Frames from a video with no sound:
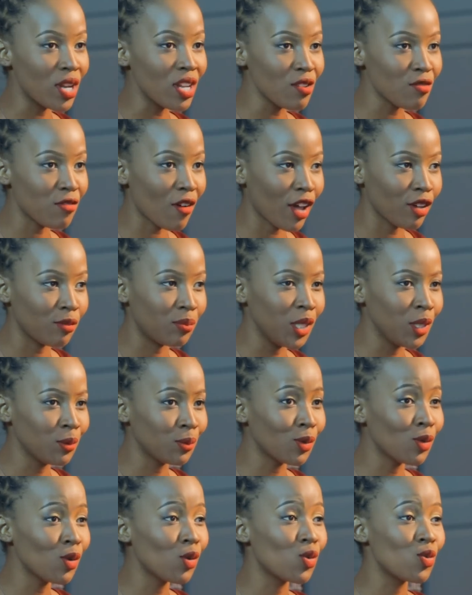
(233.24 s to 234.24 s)
25
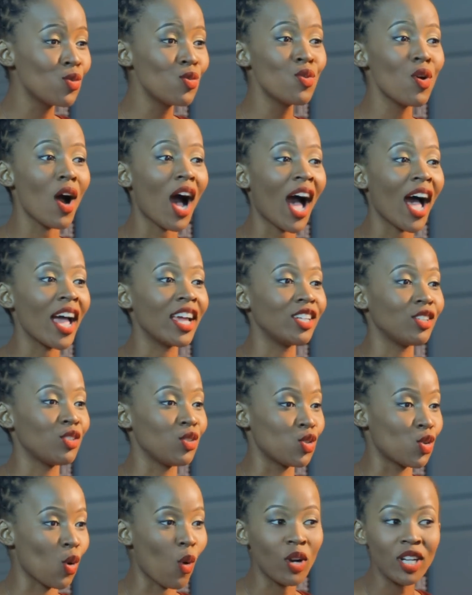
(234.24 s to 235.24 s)
people who I
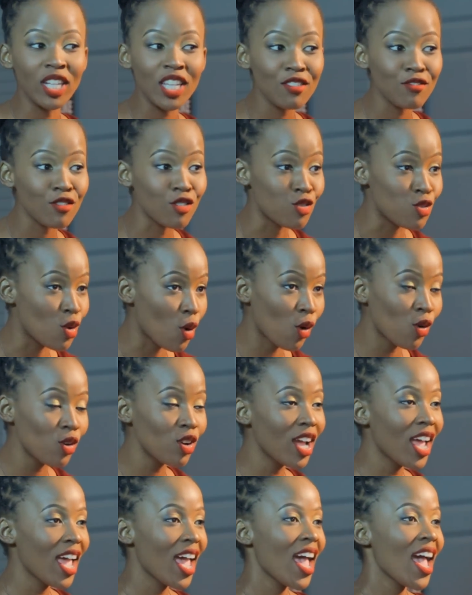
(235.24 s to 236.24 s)
don't even
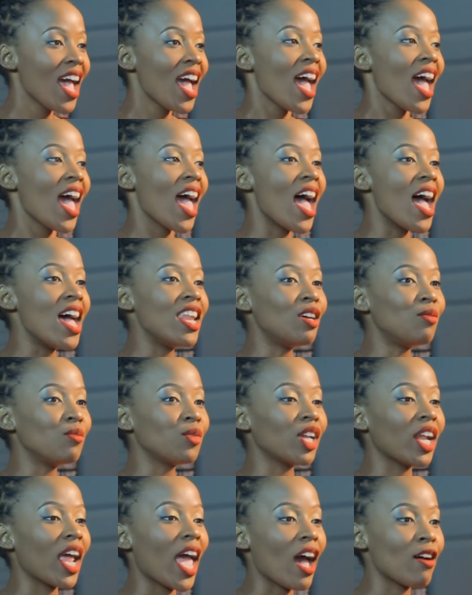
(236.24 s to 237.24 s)
know, and
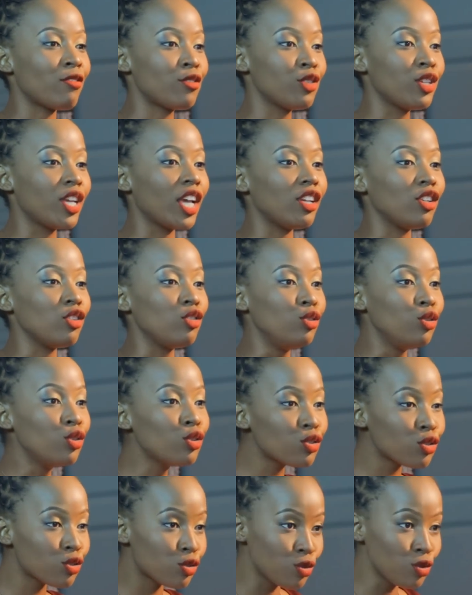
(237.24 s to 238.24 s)
I'm gonna have to get
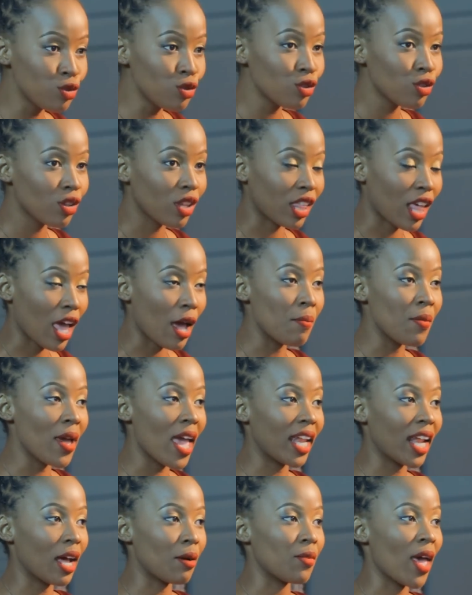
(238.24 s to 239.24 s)
used to them,
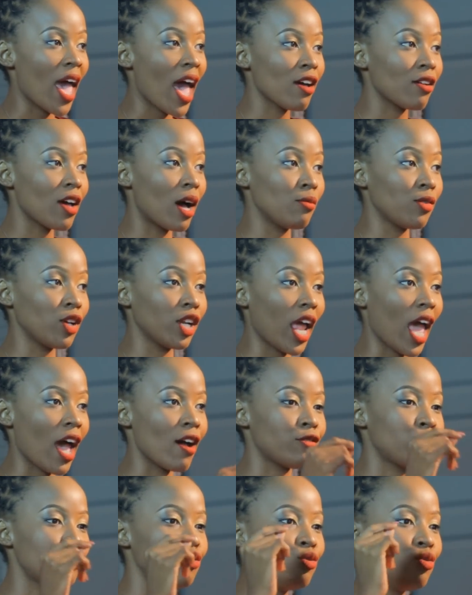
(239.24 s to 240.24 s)
and I'm gonna
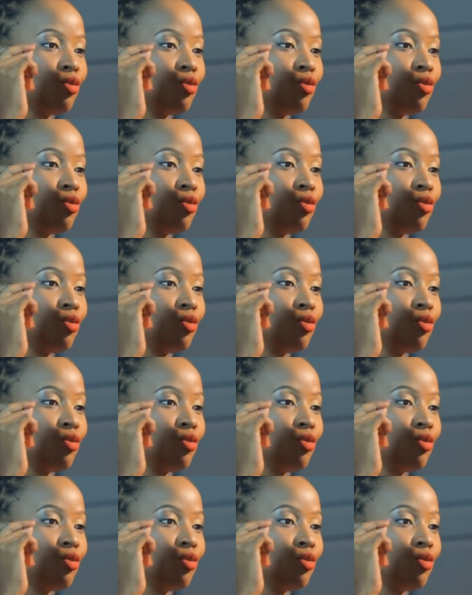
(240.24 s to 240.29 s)
have